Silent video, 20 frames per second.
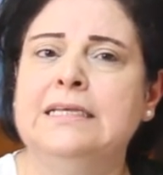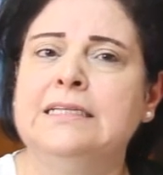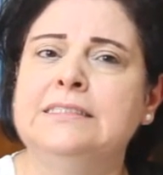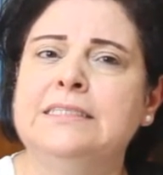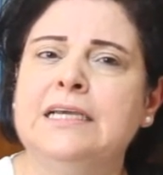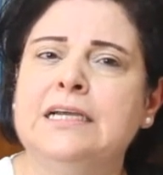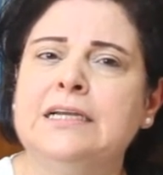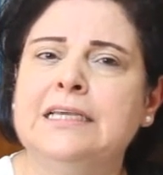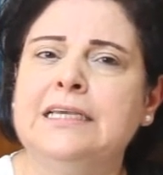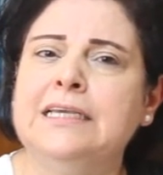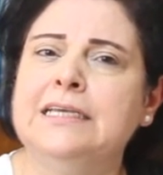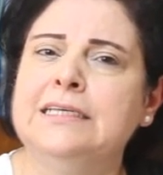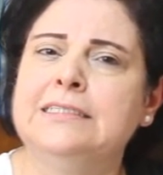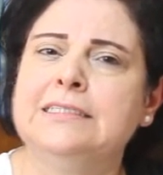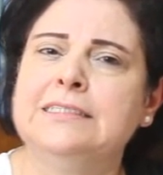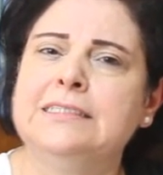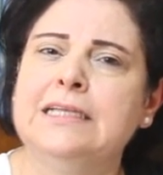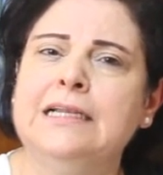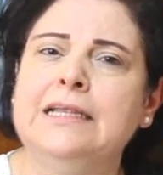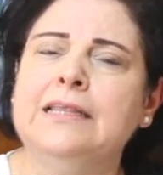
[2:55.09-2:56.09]
Turkey is
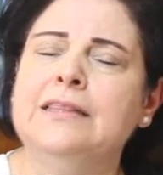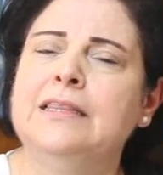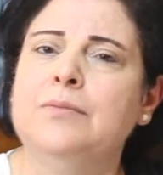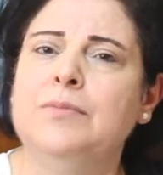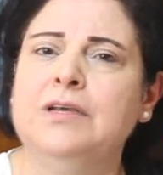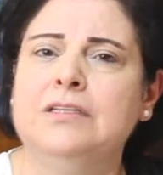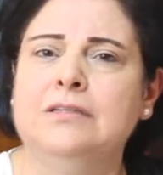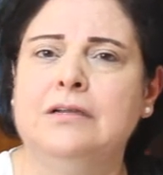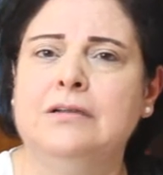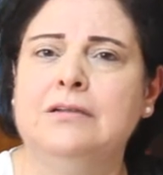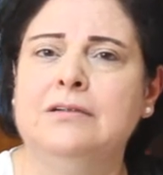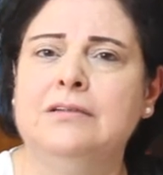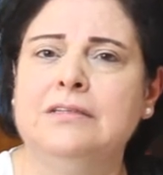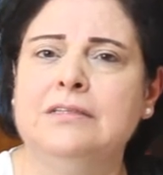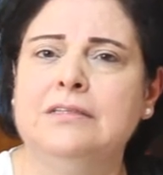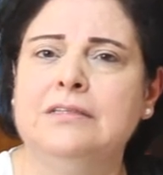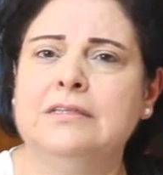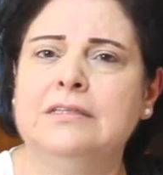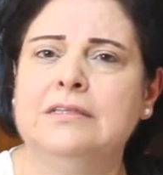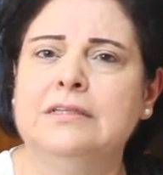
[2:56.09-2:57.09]
still in the middle,
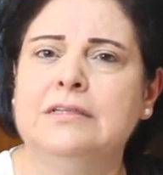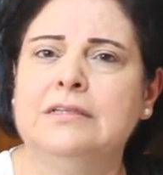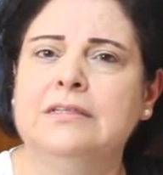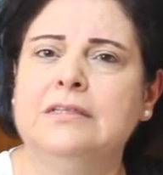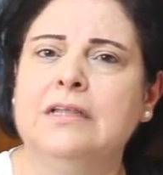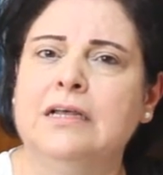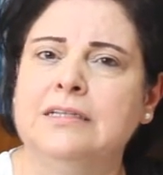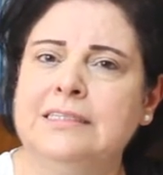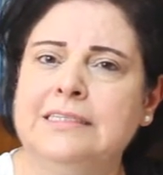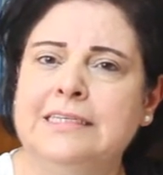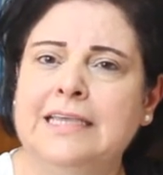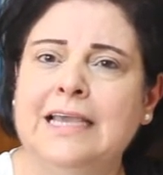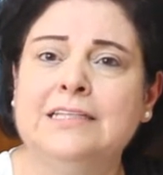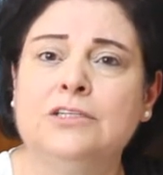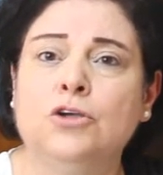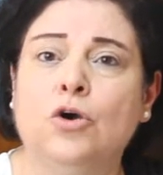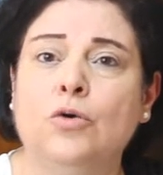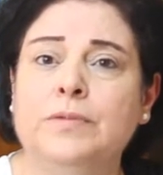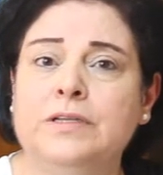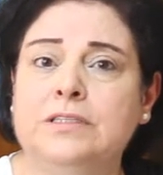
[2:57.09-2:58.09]
not
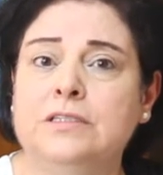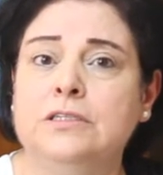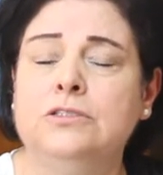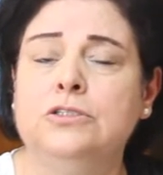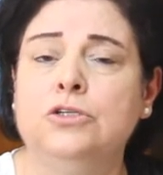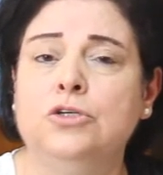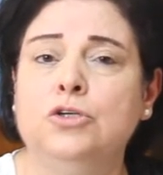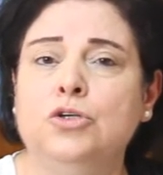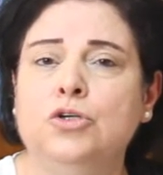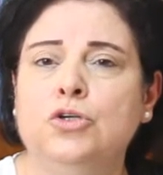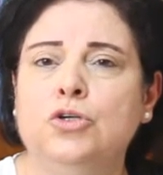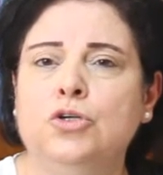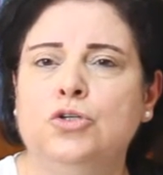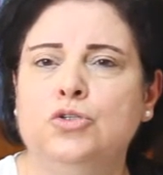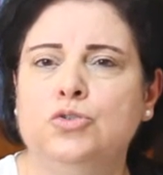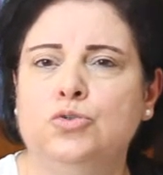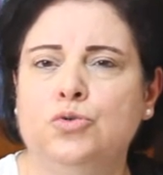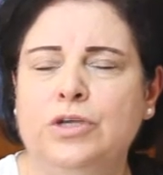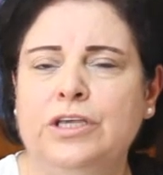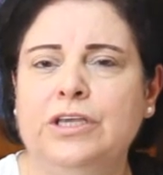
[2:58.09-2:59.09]
yet committed
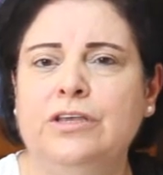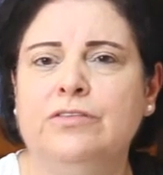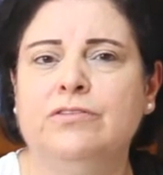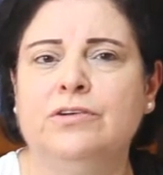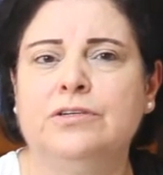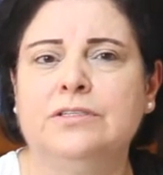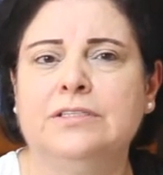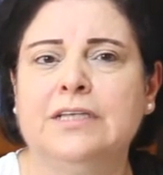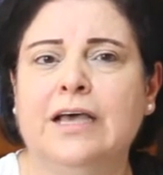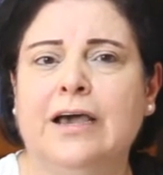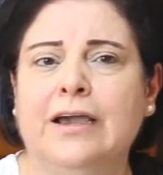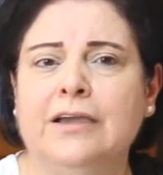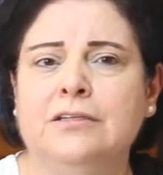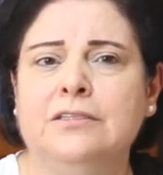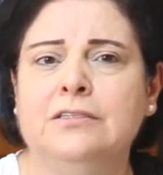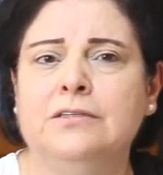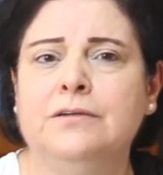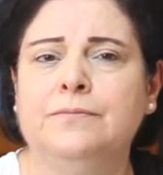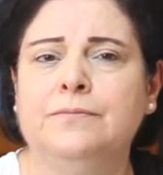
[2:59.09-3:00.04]
to either side.